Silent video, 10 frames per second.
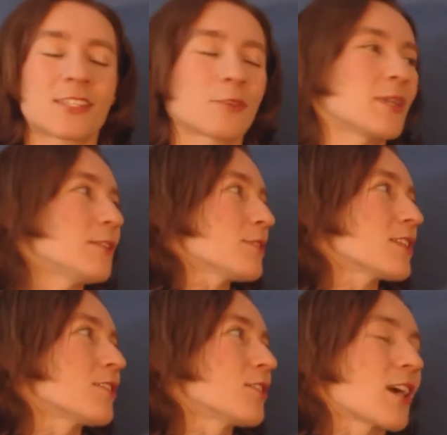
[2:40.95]
So we
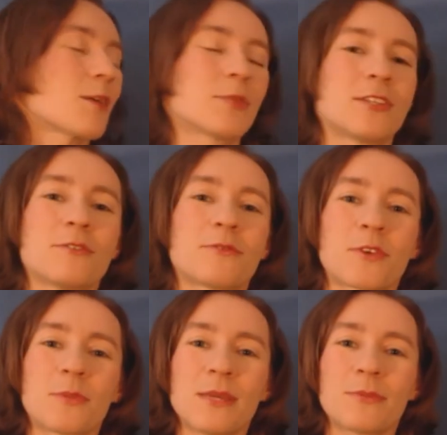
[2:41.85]
use look up to
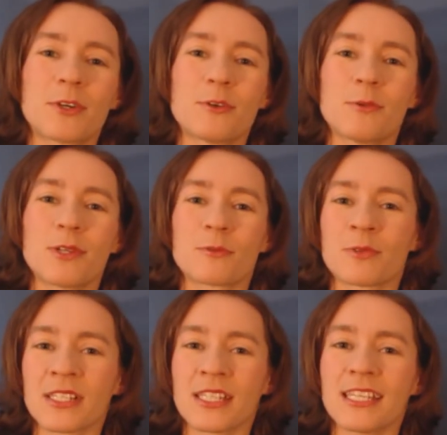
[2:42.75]
for people who we
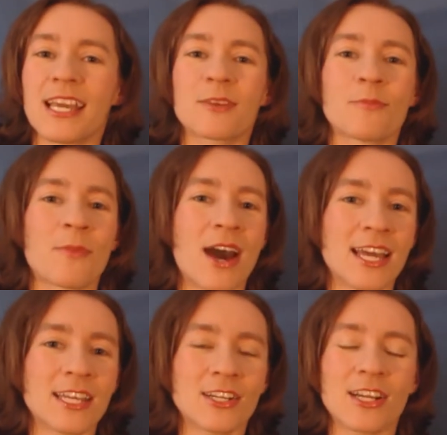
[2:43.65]
really
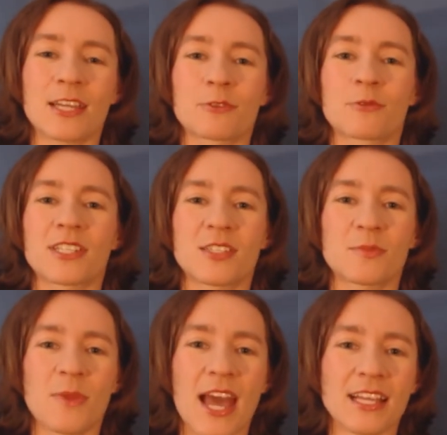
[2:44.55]
admire and
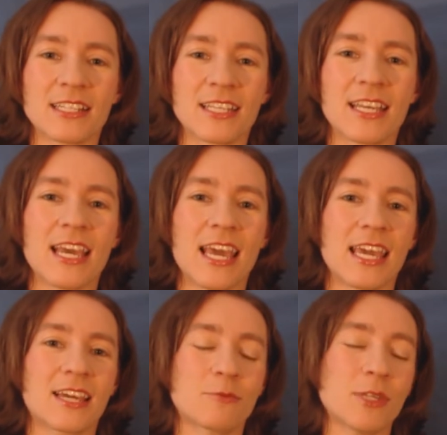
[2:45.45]
respect,
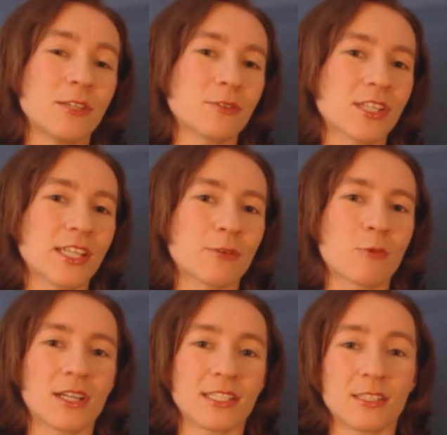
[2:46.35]
and we usually
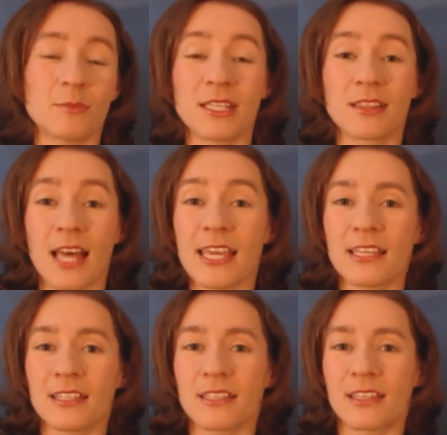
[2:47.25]
want to be
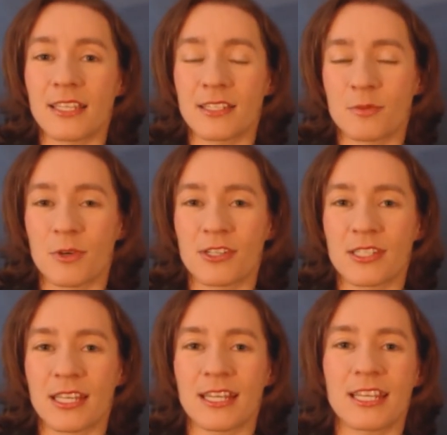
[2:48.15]
like this
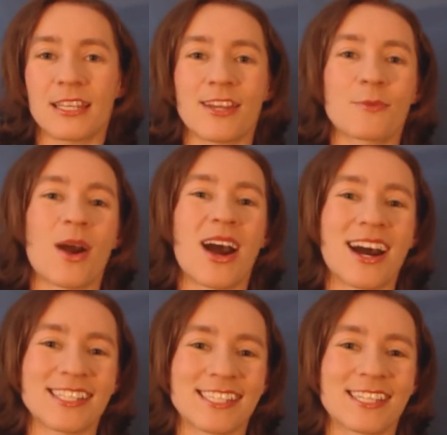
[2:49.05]
person in their
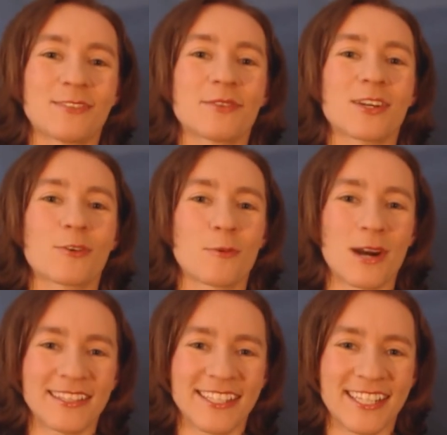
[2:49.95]
positive
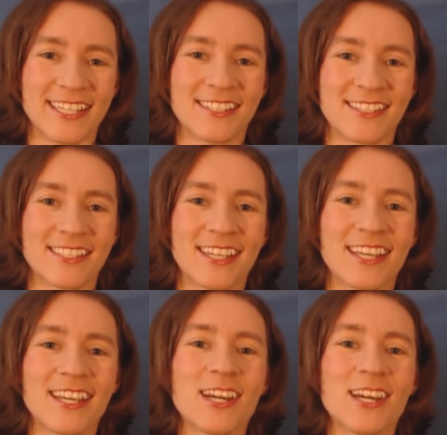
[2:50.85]
qualities.